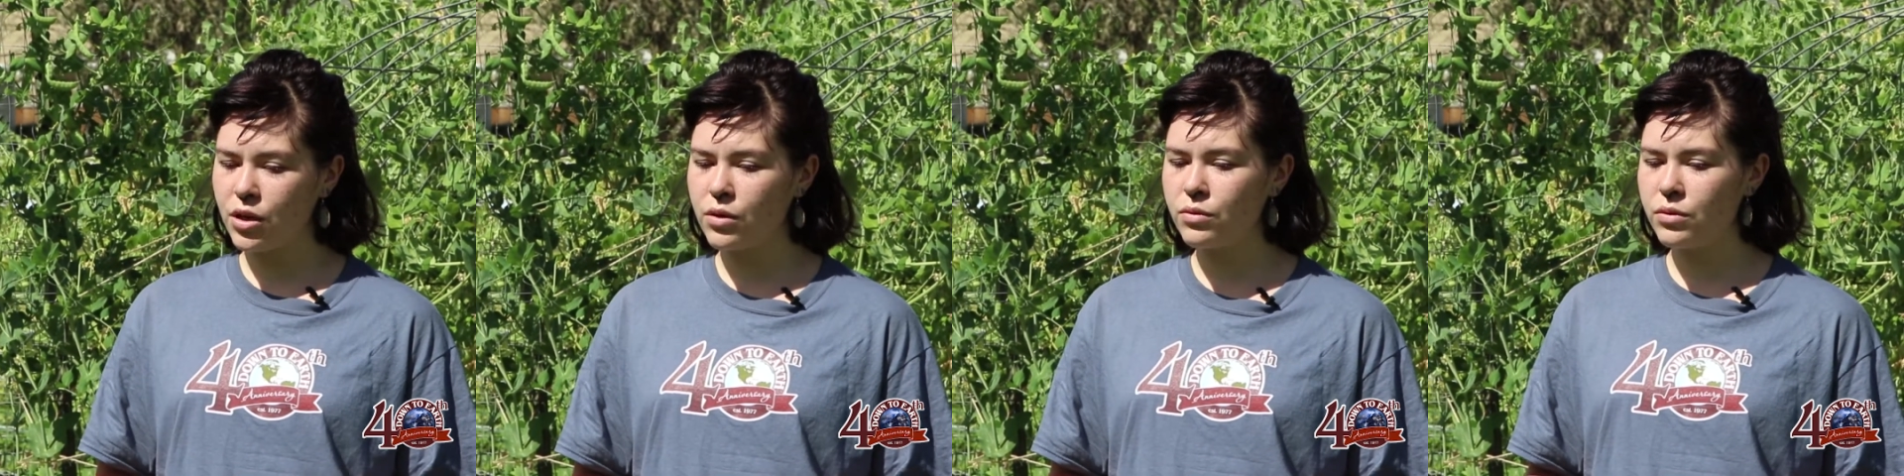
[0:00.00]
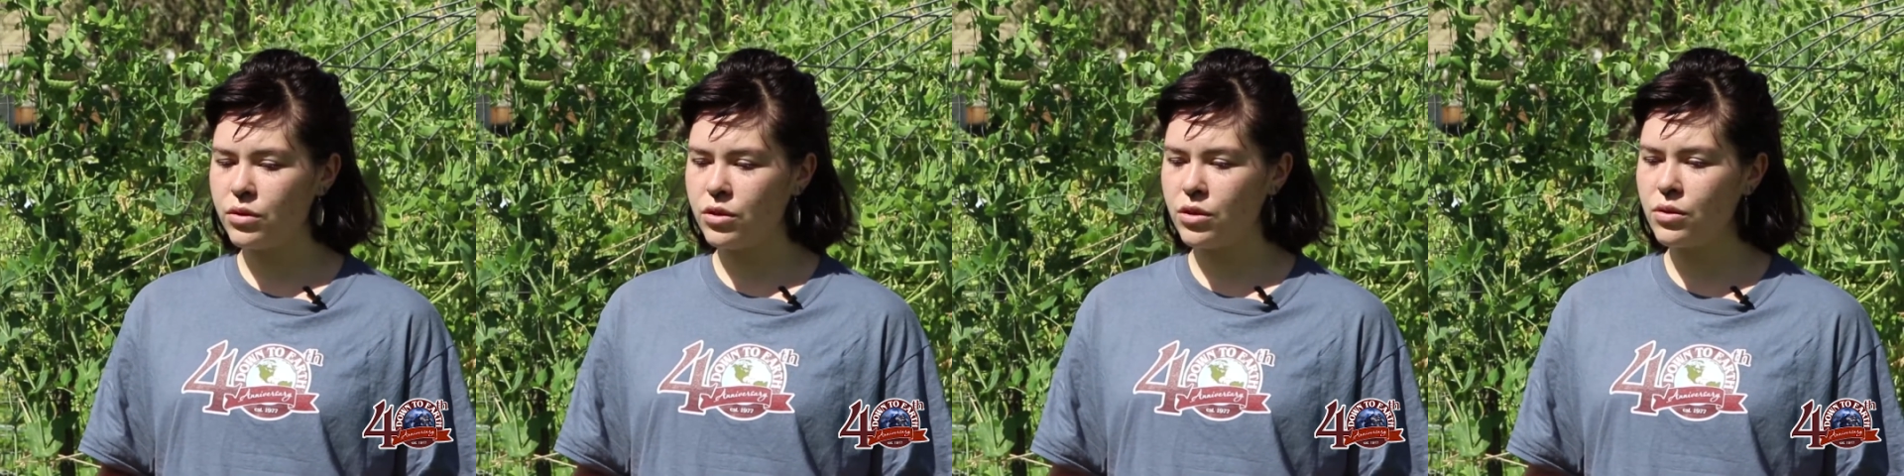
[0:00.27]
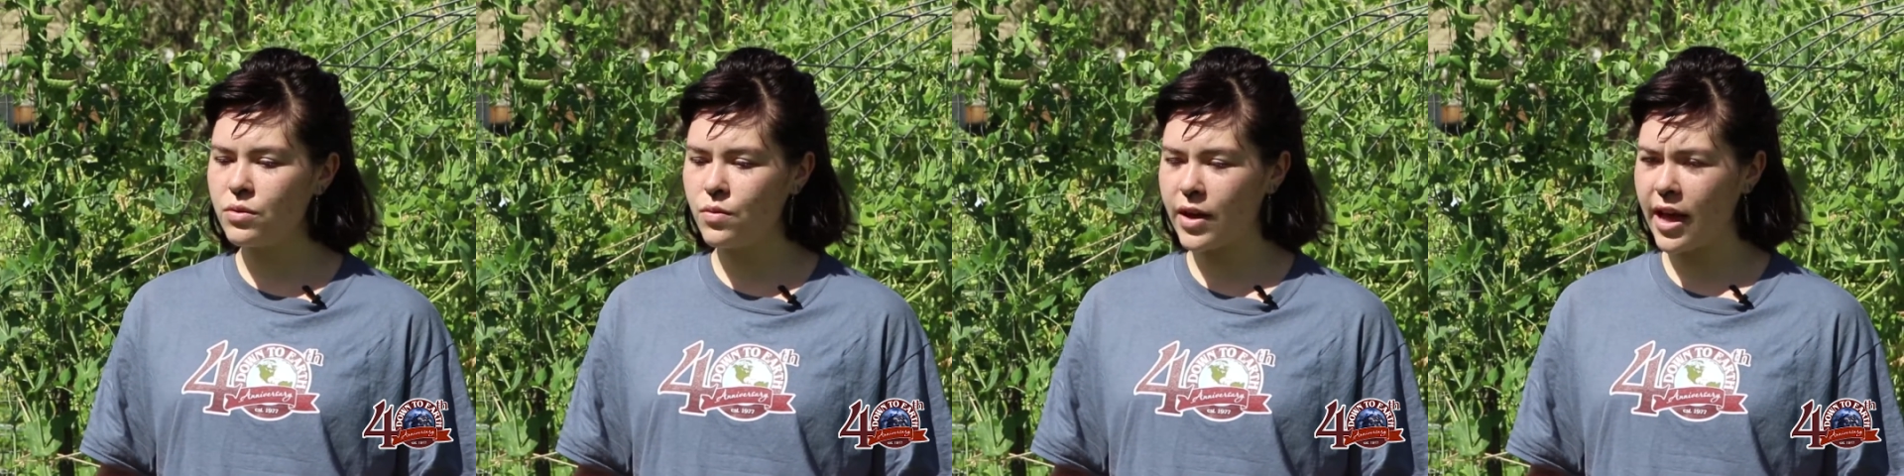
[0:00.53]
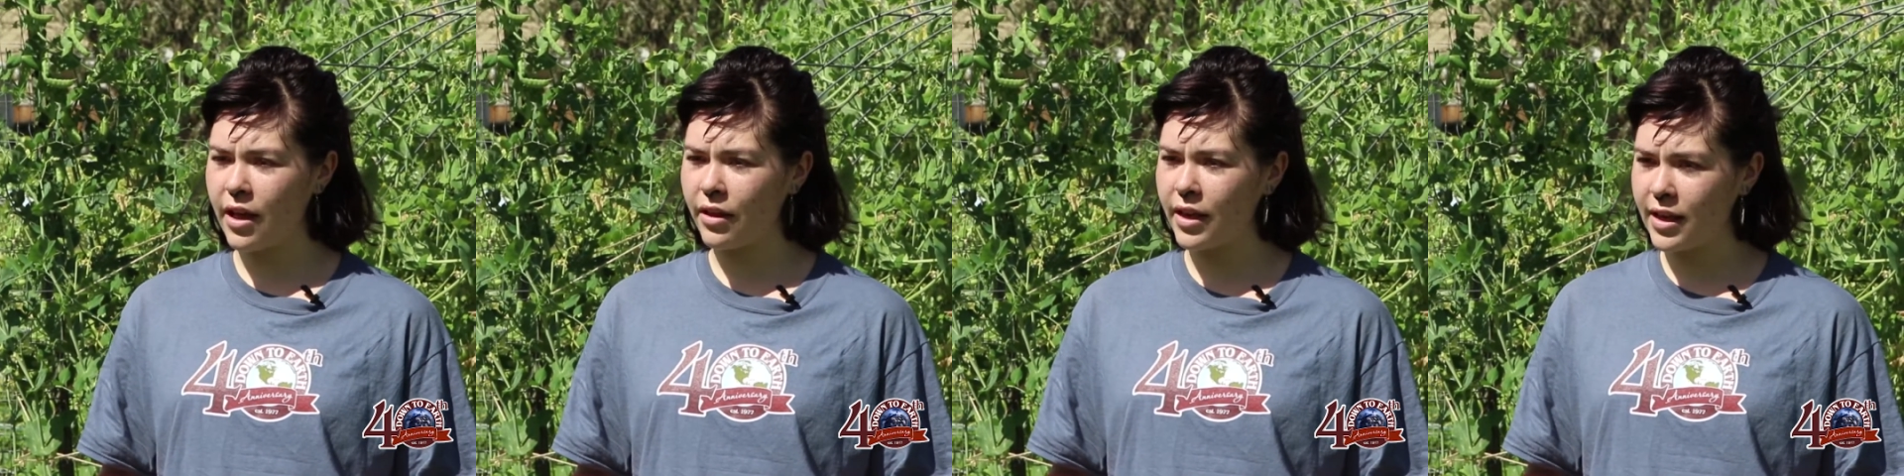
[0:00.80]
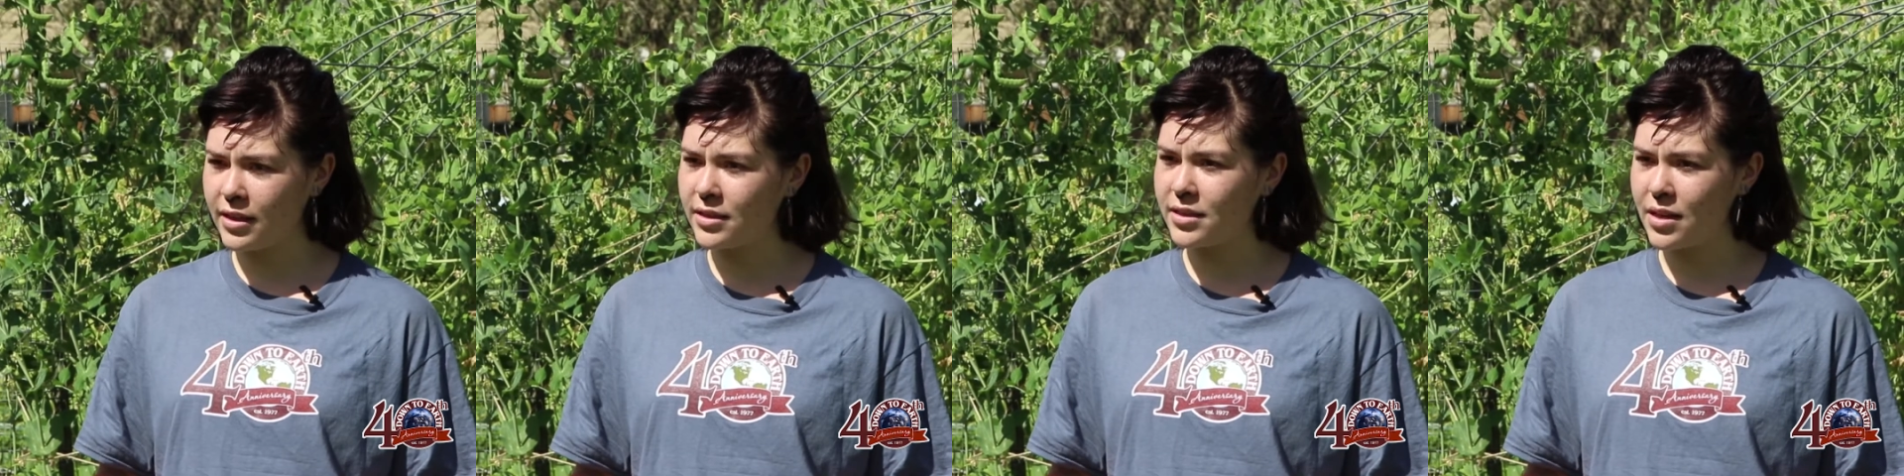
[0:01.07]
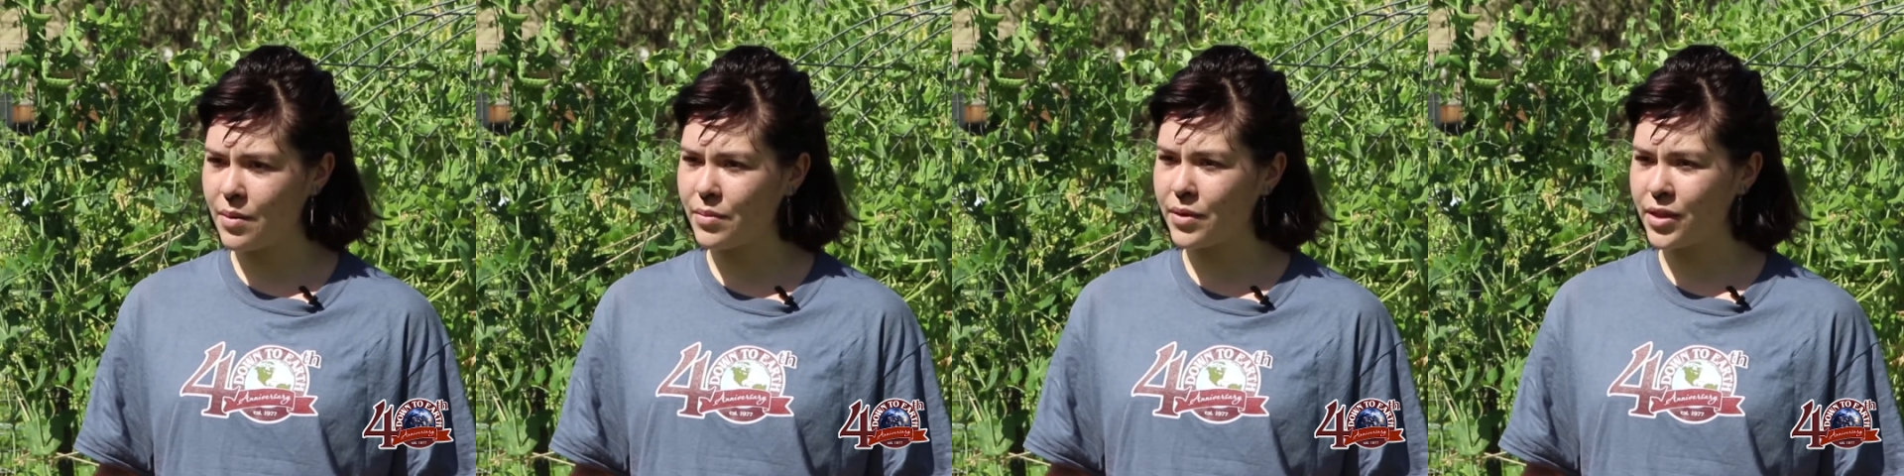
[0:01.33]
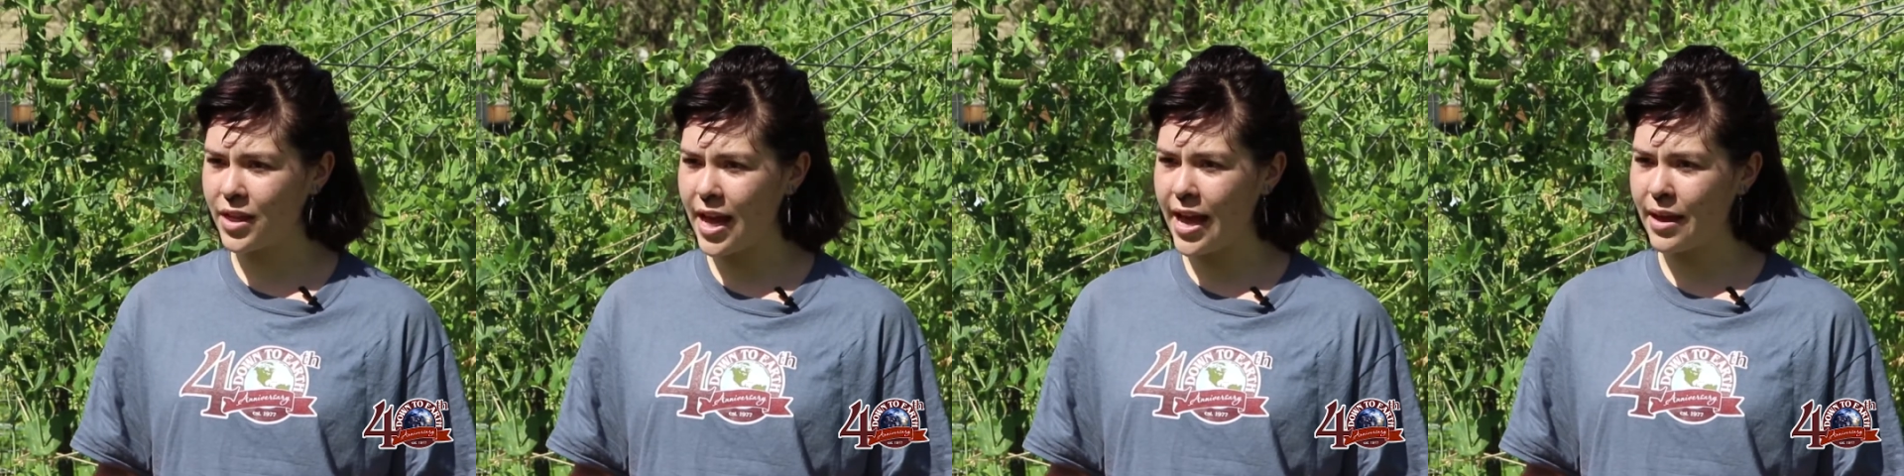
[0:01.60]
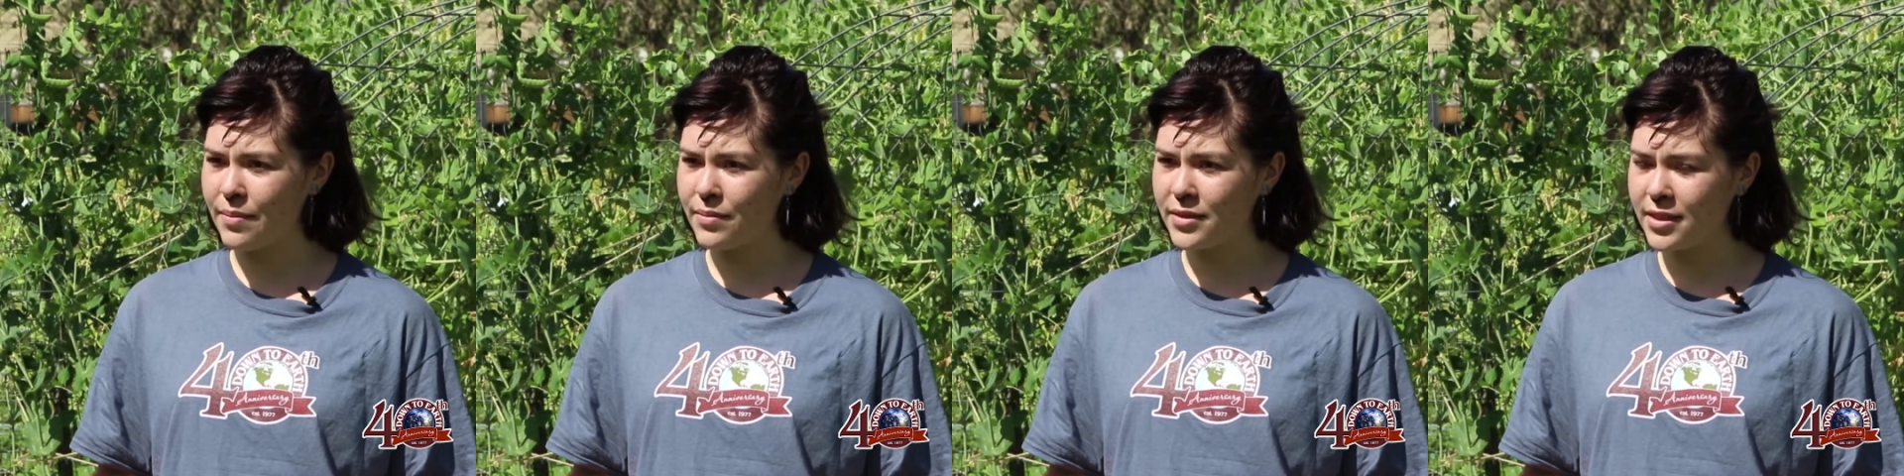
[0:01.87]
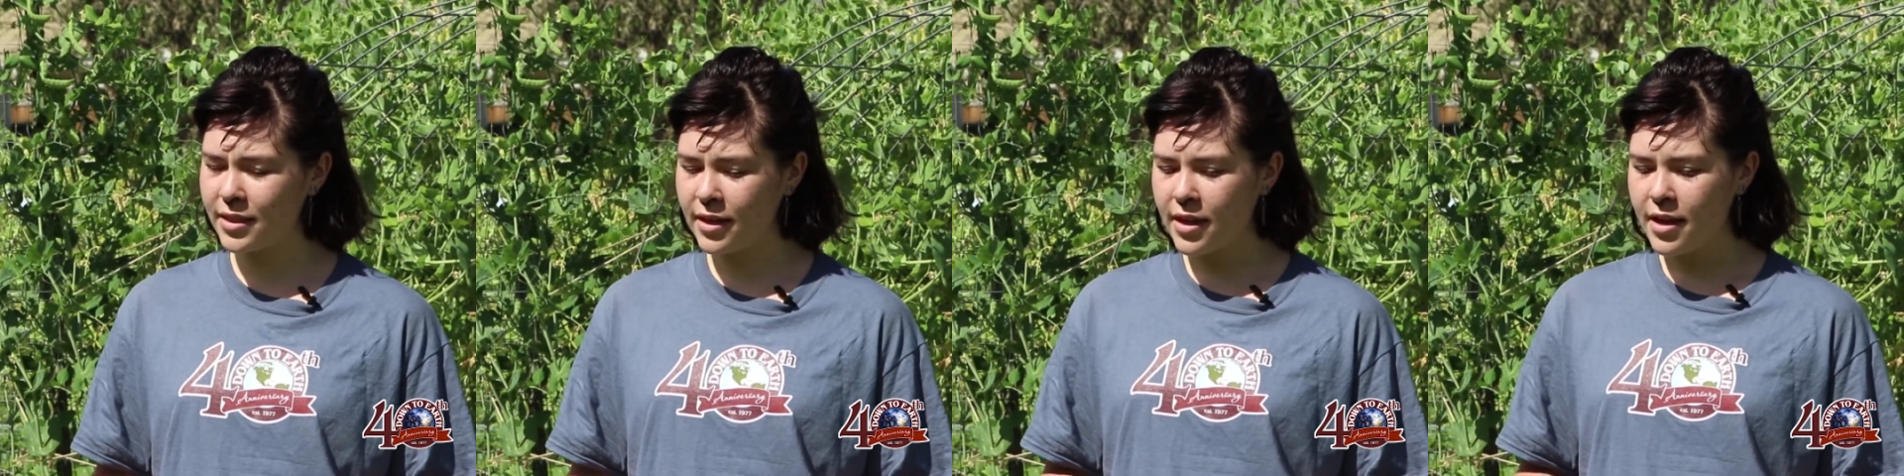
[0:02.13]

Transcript: don't do well in some climes.